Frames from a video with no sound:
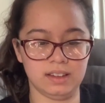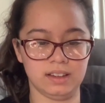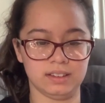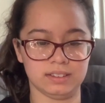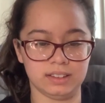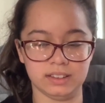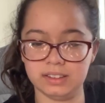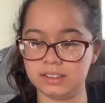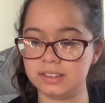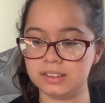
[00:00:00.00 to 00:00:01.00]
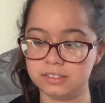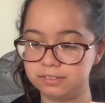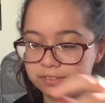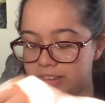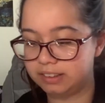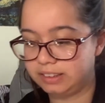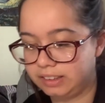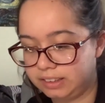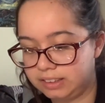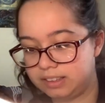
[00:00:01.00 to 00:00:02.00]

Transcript: Oh, they look a little funky.